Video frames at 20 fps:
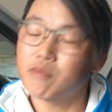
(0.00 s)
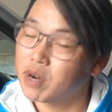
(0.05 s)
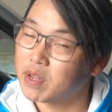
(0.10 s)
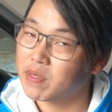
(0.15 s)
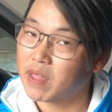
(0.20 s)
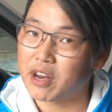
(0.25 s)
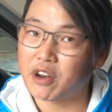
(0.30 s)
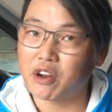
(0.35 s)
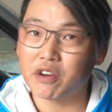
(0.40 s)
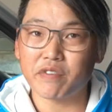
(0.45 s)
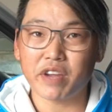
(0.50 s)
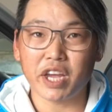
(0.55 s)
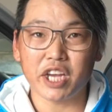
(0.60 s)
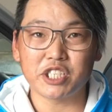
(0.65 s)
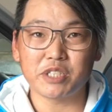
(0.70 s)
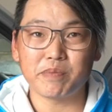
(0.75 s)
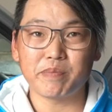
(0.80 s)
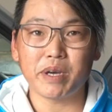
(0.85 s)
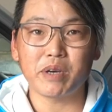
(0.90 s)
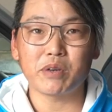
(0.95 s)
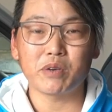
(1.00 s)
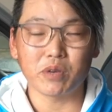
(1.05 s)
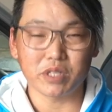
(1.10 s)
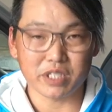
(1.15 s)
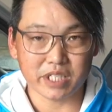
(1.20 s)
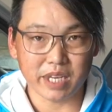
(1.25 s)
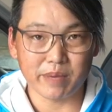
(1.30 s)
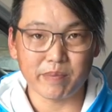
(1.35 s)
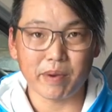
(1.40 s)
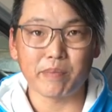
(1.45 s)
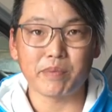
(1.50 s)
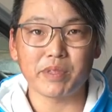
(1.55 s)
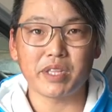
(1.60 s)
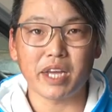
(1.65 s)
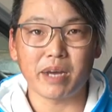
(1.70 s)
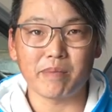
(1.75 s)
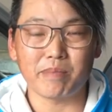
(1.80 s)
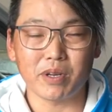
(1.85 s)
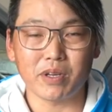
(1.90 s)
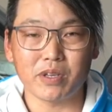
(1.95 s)
ring that notification bell in order to keep up with the
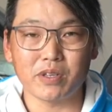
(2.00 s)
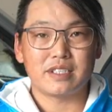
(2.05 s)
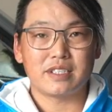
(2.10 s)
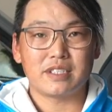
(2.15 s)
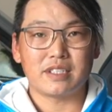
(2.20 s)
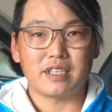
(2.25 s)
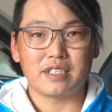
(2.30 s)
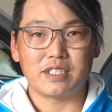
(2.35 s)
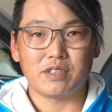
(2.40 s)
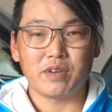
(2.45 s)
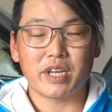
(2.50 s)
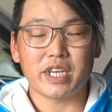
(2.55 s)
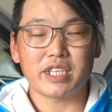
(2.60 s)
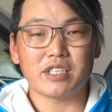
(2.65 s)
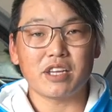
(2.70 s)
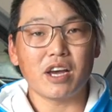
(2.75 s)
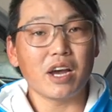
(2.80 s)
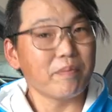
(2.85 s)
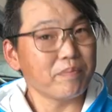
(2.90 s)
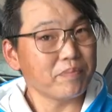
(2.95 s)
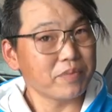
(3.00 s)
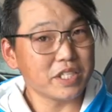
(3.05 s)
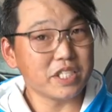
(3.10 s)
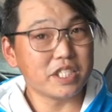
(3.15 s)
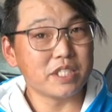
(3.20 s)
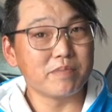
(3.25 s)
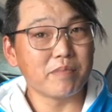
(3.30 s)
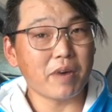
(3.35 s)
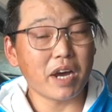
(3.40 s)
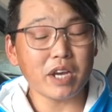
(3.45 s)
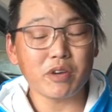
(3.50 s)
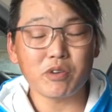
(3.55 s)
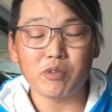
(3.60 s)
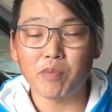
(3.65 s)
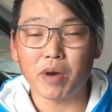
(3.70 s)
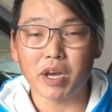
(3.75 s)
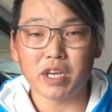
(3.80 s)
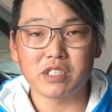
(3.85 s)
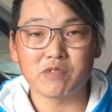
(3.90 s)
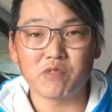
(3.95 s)
upload. Until next time, this is Mike with
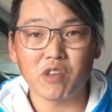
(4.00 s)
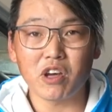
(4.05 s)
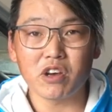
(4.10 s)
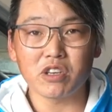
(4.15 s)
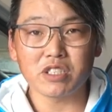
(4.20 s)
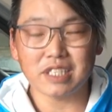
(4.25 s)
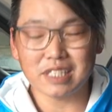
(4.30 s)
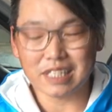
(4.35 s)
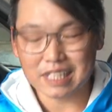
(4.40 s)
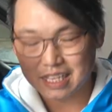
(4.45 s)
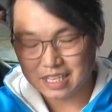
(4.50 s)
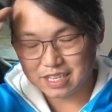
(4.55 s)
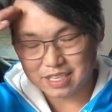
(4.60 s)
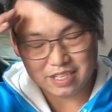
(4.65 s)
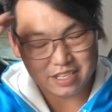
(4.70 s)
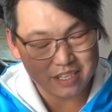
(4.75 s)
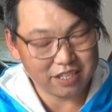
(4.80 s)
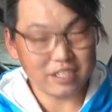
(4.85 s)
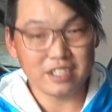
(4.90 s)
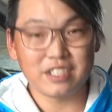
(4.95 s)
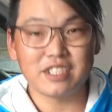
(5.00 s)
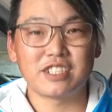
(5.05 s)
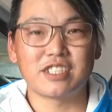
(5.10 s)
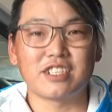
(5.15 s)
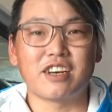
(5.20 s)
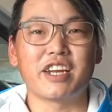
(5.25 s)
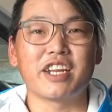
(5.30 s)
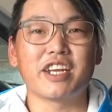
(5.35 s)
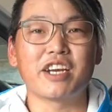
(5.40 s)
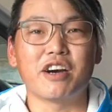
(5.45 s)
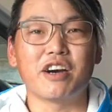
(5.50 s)
Mikey's Vlog, signing